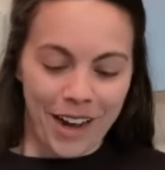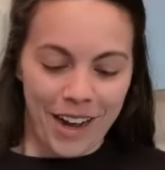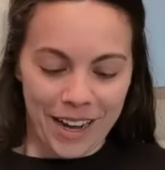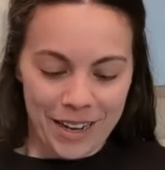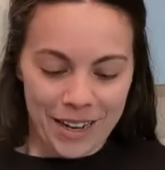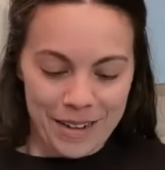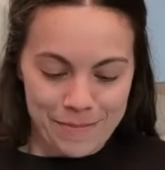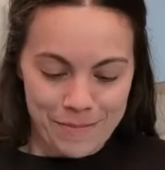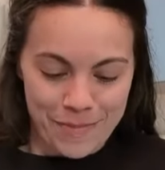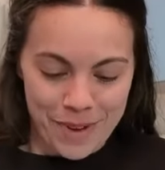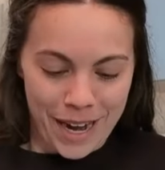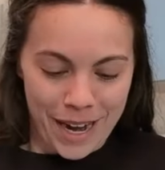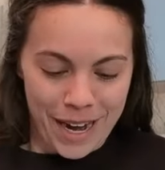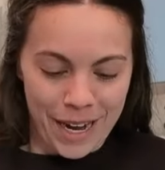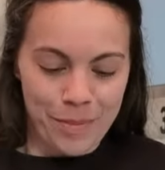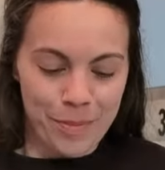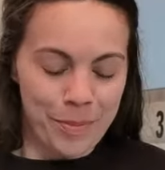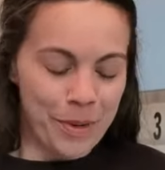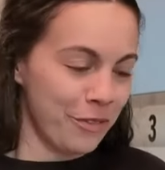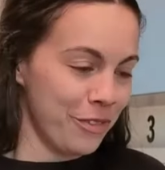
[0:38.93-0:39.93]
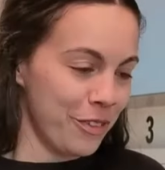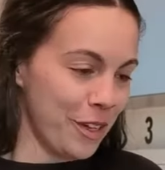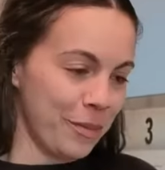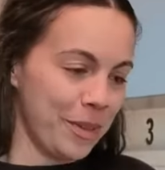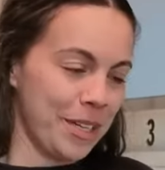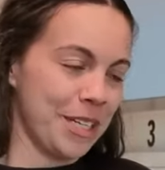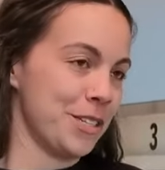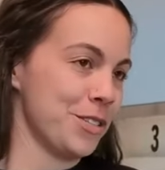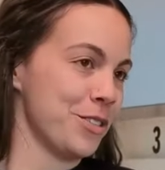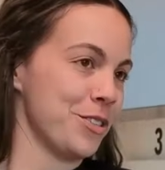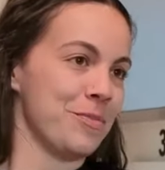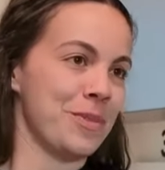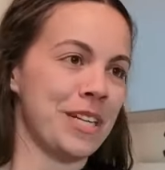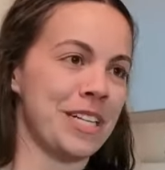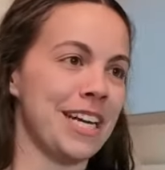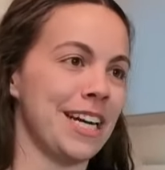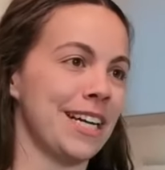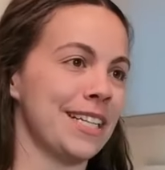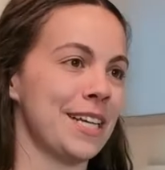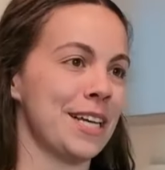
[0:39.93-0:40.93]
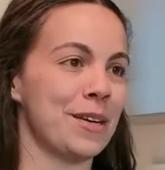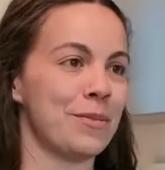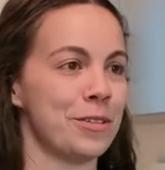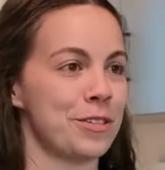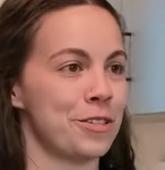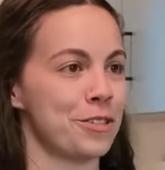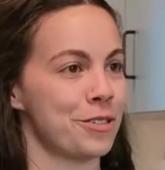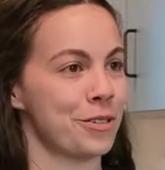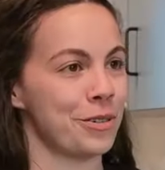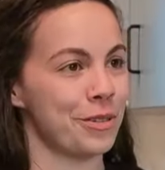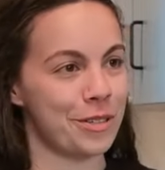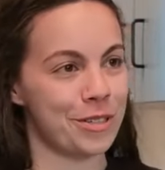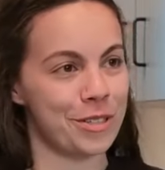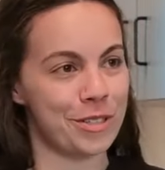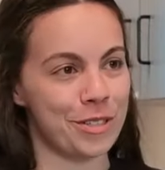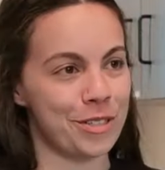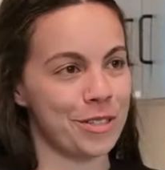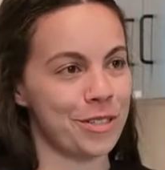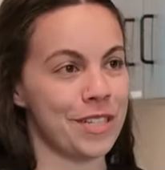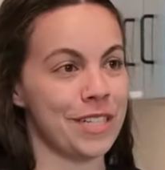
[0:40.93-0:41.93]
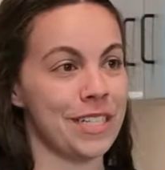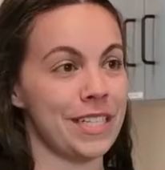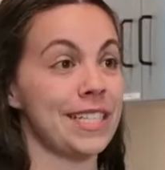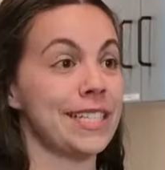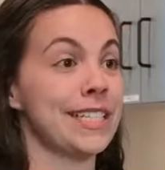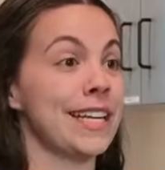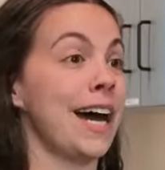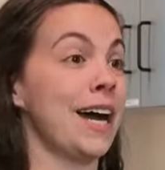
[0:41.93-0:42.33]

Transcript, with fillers: Um, I had a big family history. My dad's had a bunch of shoulder surgeries.